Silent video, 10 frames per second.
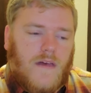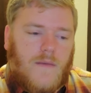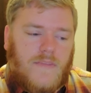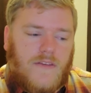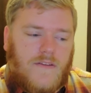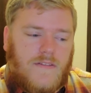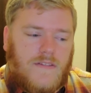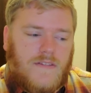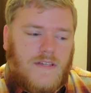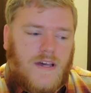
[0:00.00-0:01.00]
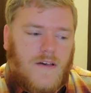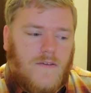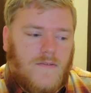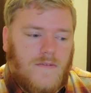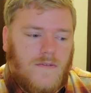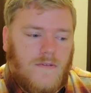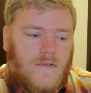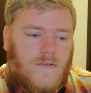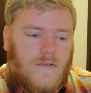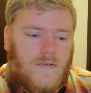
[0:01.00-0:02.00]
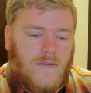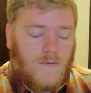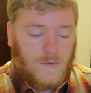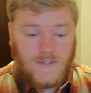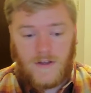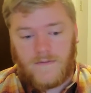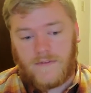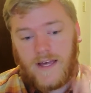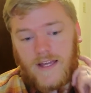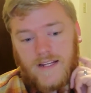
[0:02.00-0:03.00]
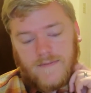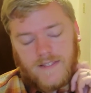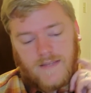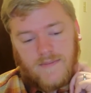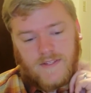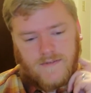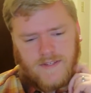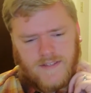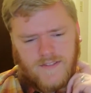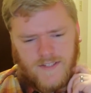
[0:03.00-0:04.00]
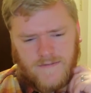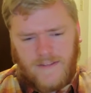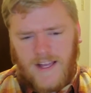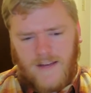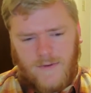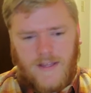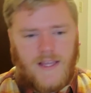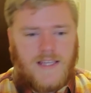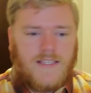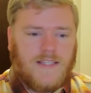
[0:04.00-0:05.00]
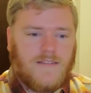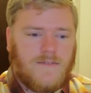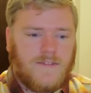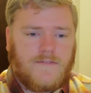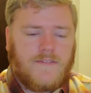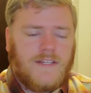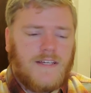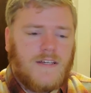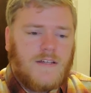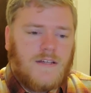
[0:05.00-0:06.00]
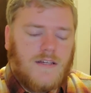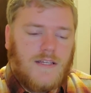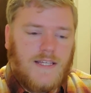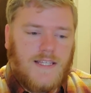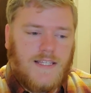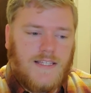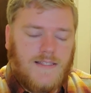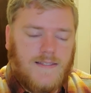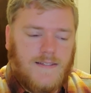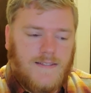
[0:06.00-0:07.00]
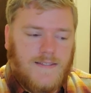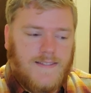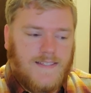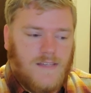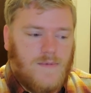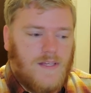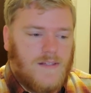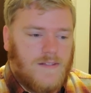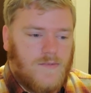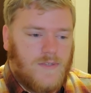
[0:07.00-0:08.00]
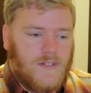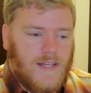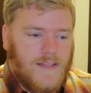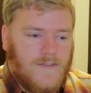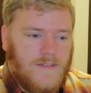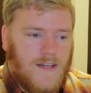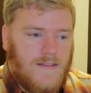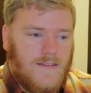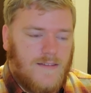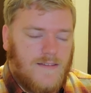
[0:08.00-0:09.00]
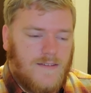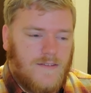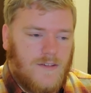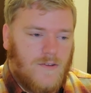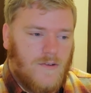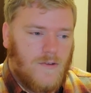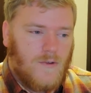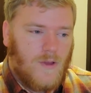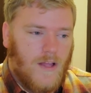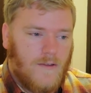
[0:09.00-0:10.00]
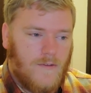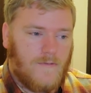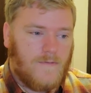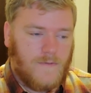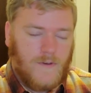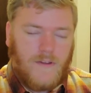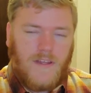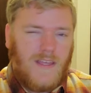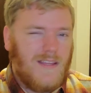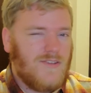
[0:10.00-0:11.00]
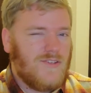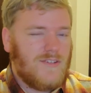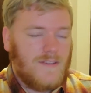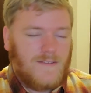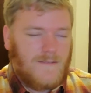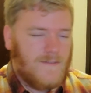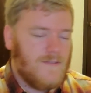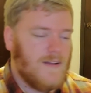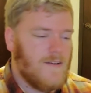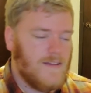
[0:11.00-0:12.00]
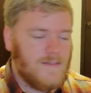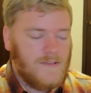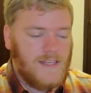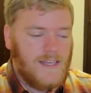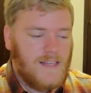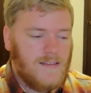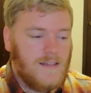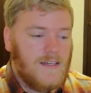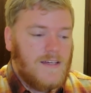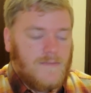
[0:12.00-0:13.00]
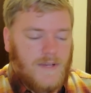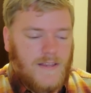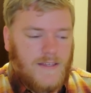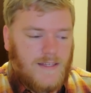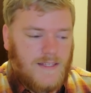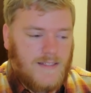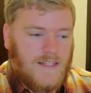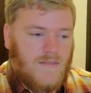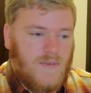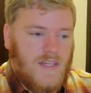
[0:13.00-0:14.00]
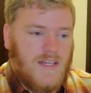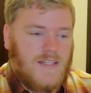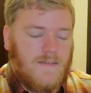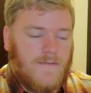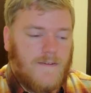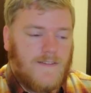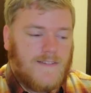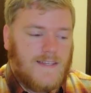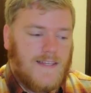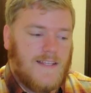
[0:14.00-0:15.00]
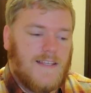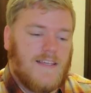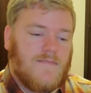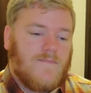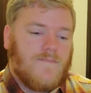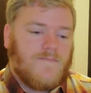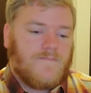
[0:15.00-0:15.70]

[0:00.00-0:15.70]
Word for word: I'm curious to see how they'll resolve that and if it's something where he'll just fly away like he did in the original it, it is honestly seeming a little bit like there's not necessarily a whole lot of new footage. There's a few areas where you can, but I think it's going to be a difference in him.